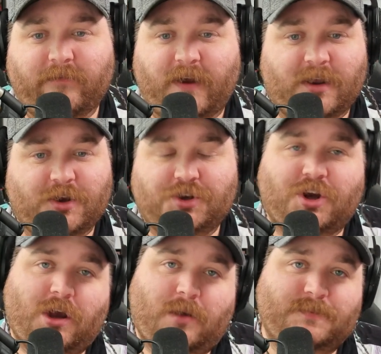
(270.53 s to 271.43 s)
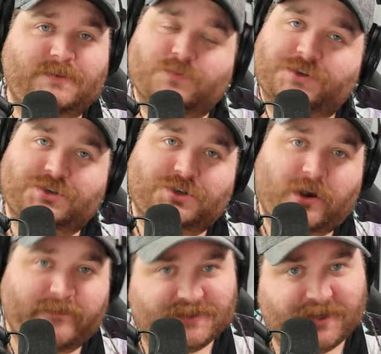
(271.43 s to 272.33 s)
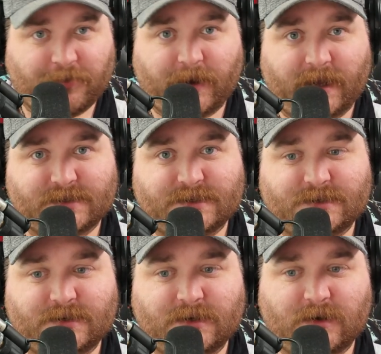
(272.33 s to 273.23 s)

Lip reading: finding good jobs, which obviously creates